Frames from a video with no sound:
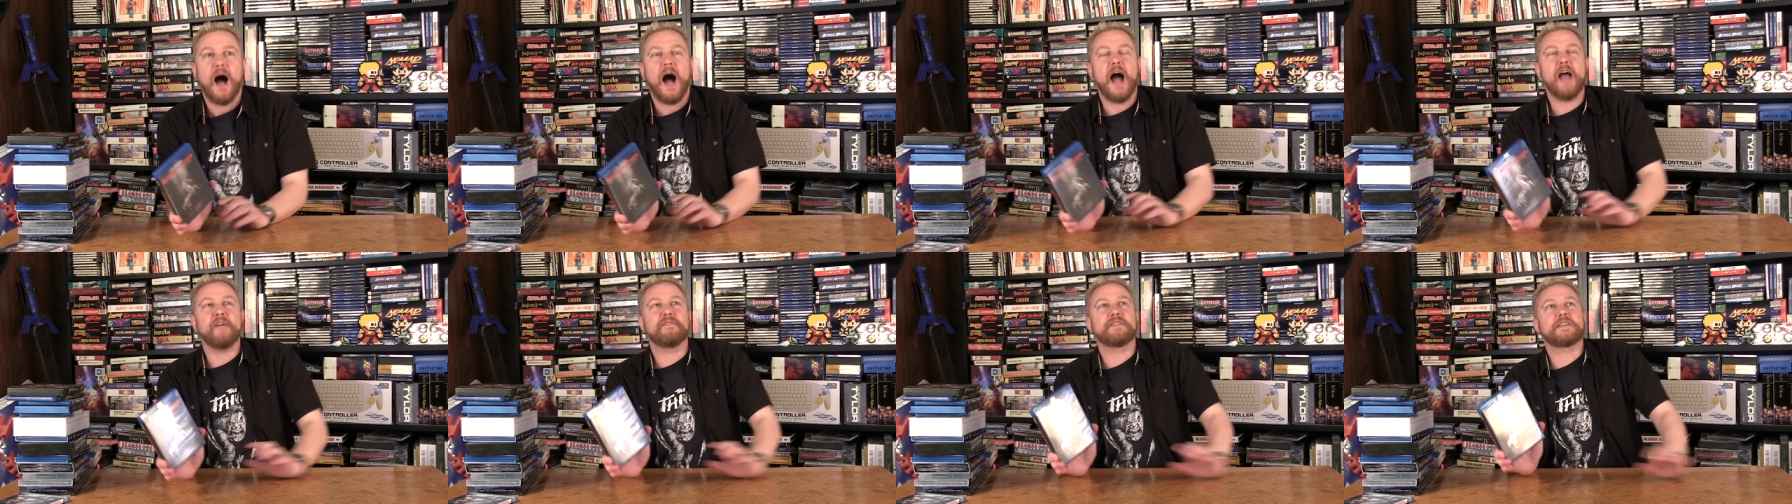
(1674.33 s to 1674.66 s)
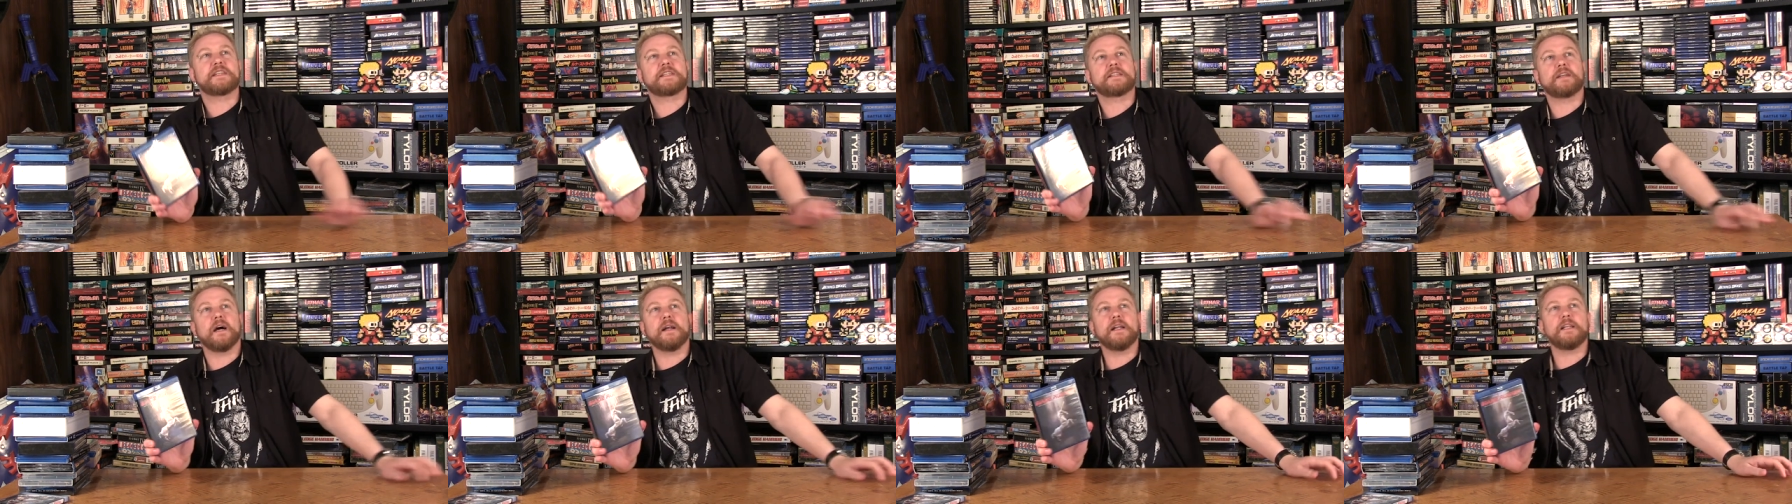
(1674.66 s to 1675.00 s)
I've
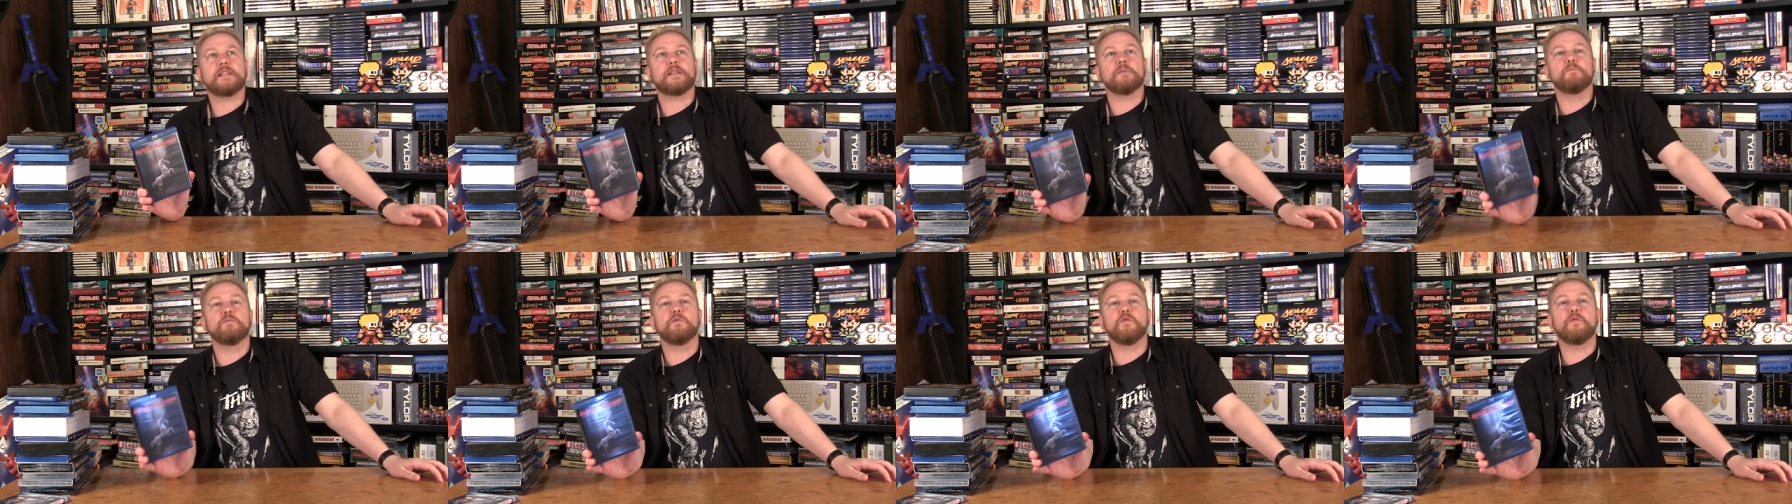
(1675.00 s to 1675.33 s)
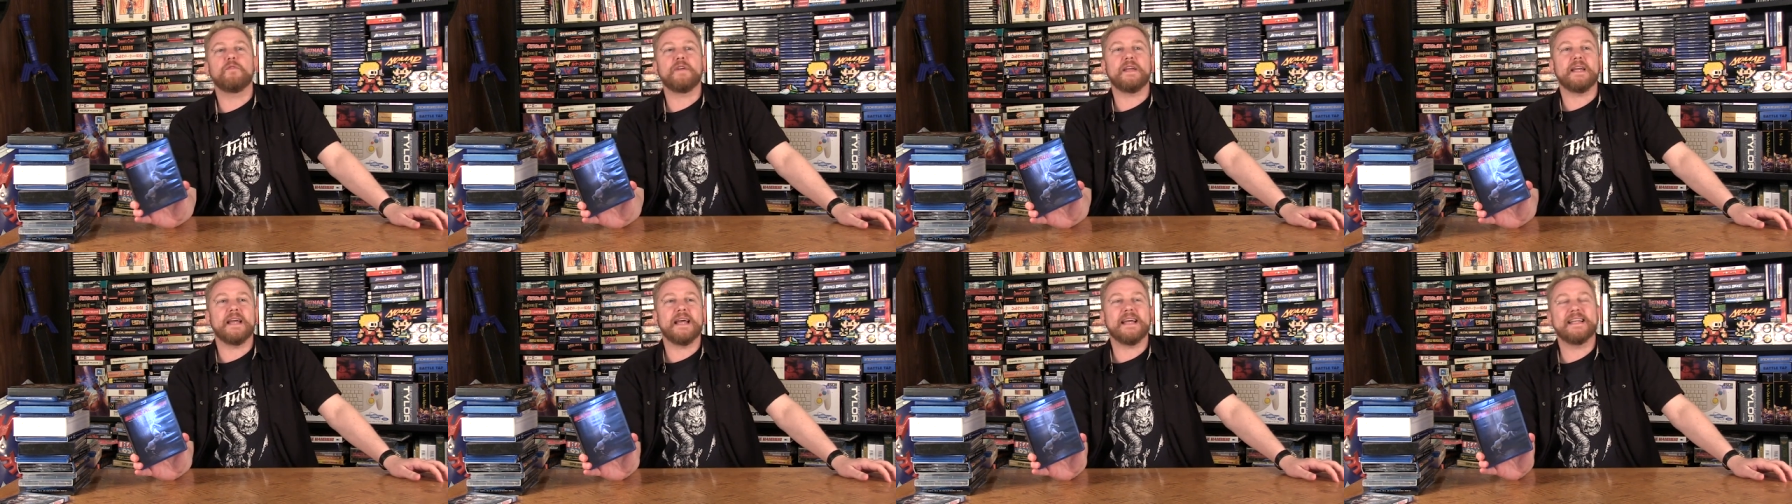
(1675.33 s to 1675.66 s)
studied the
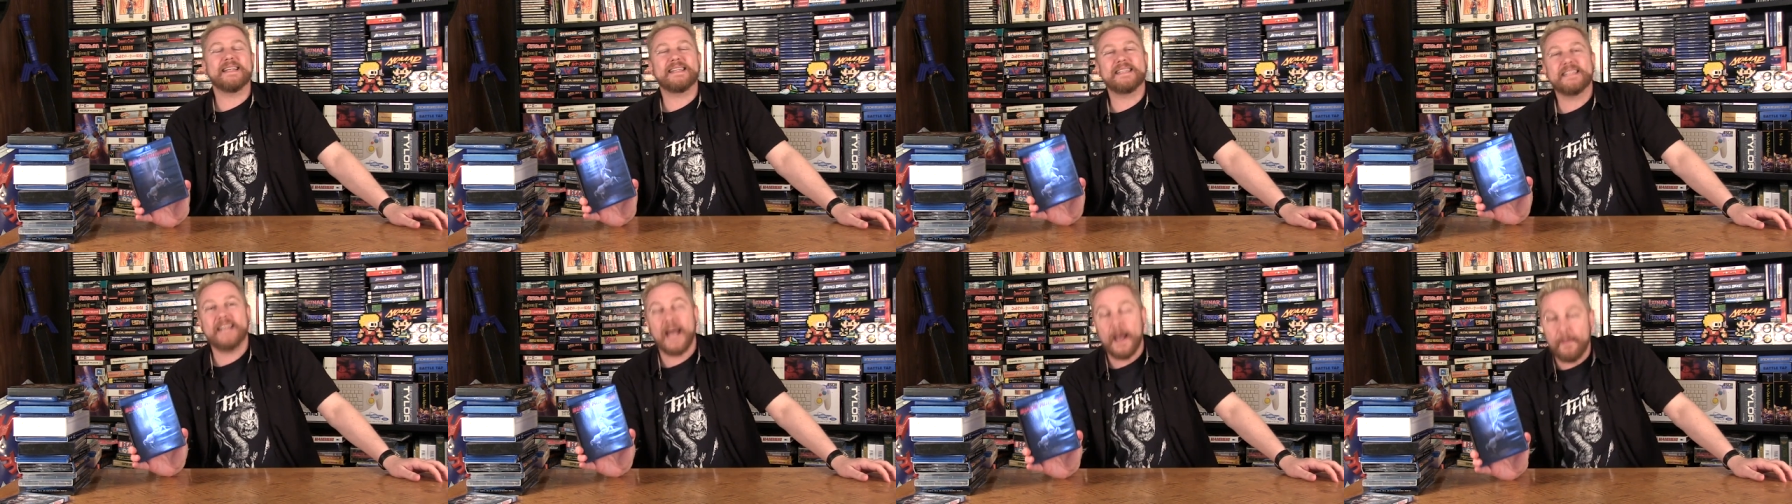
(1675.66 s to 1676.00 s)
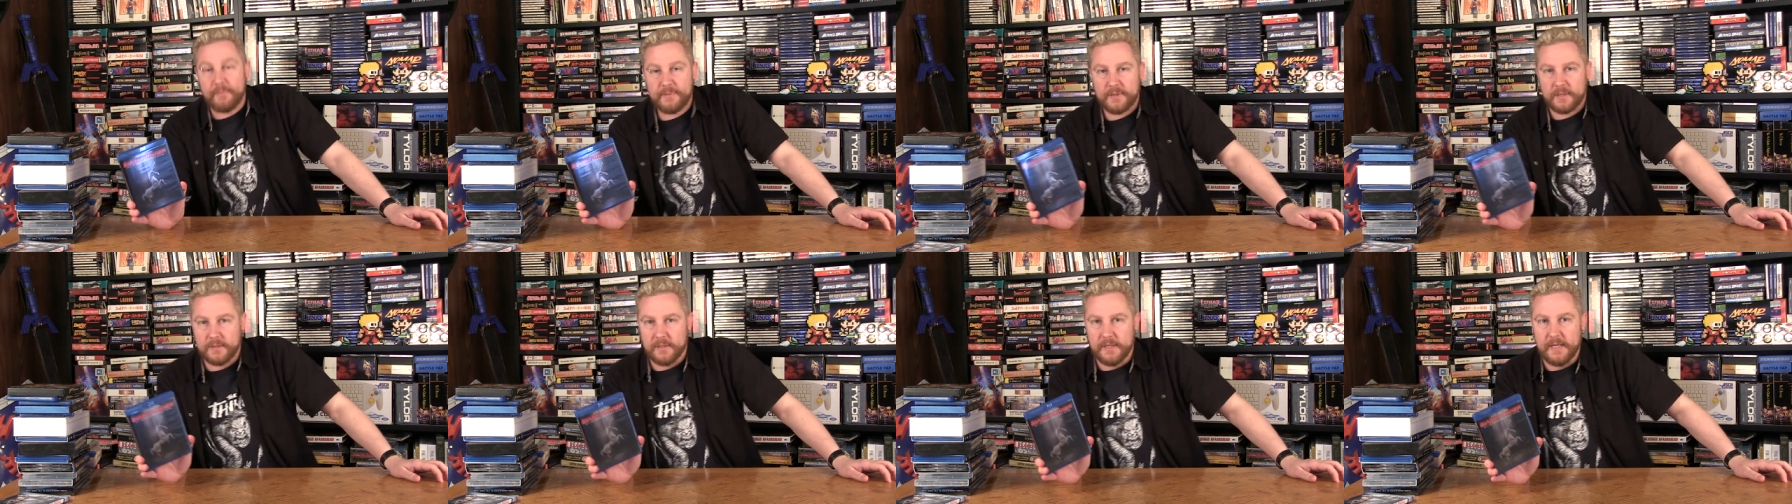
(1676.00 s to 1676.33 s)
movie in
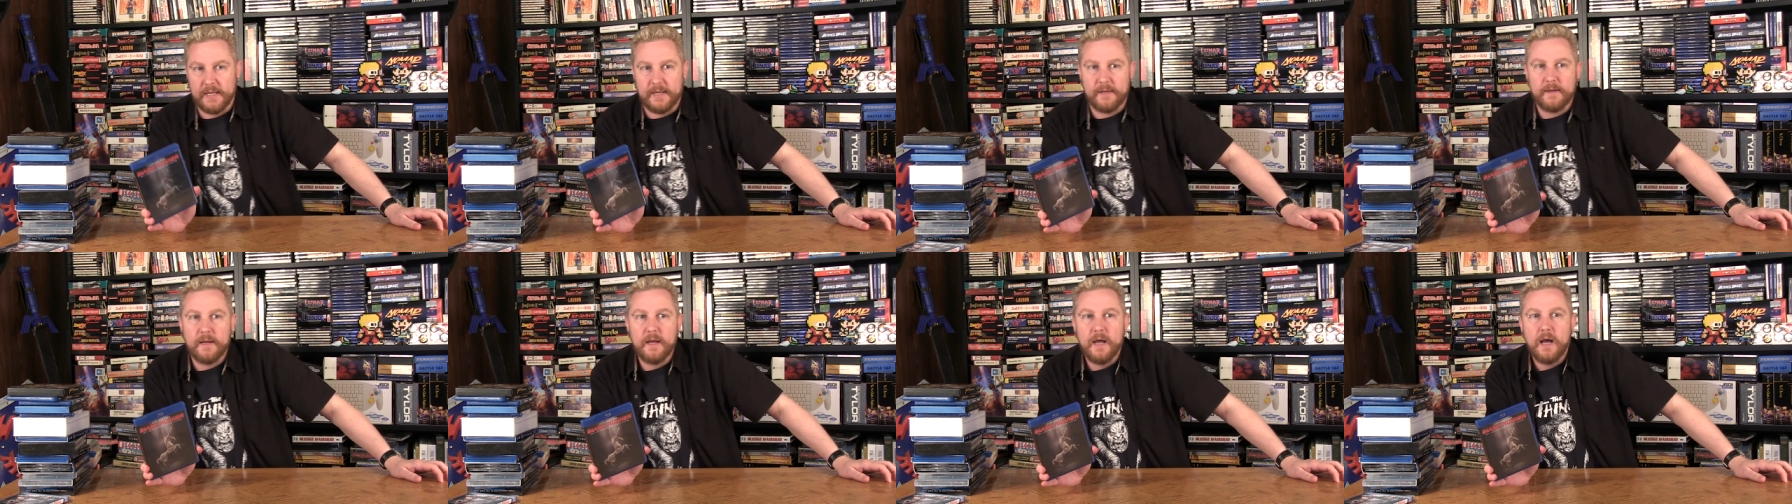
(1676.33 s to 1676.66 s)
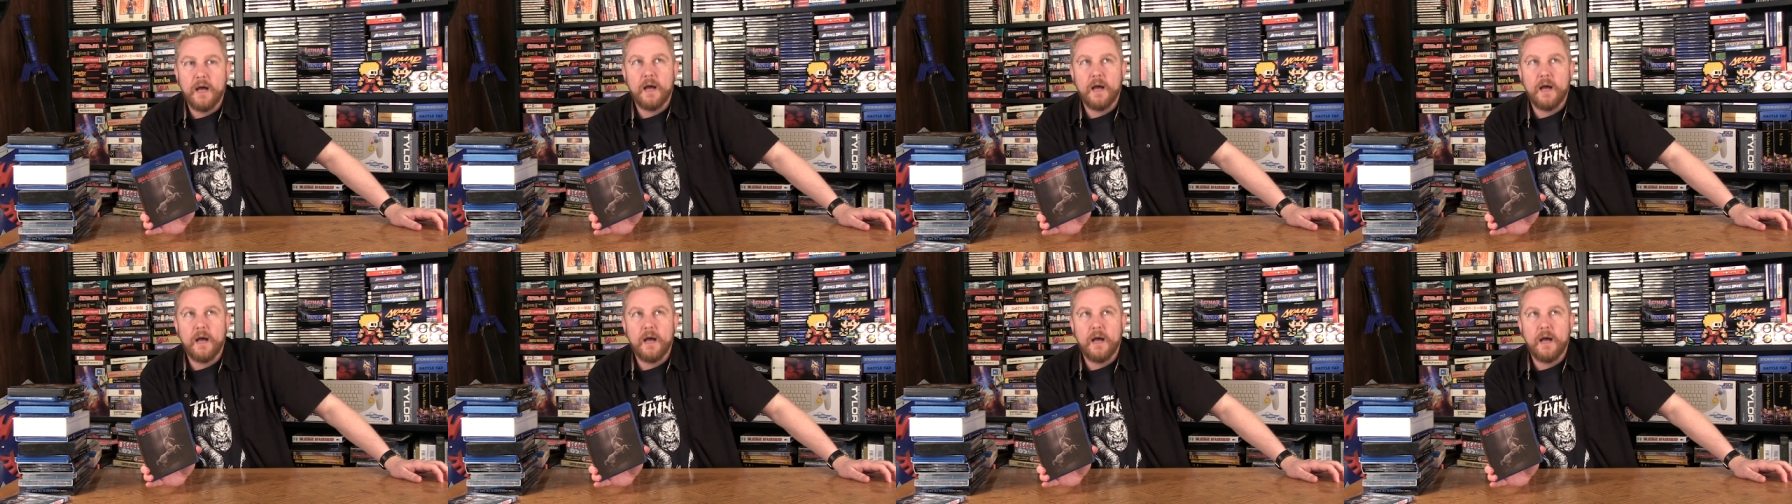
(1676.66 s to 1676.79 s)
depthly.